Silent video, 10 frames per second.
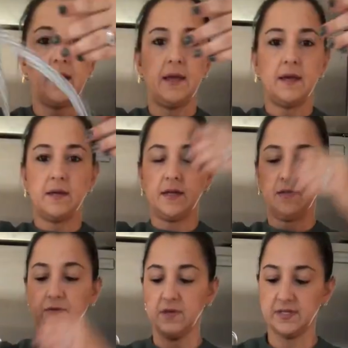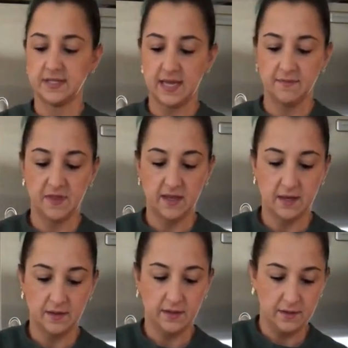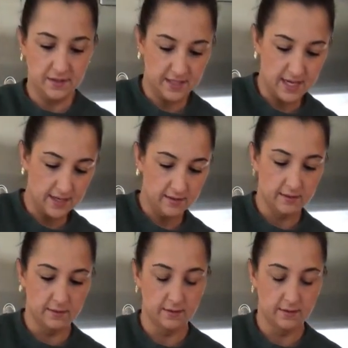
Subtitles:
and I do the same thing on the other side.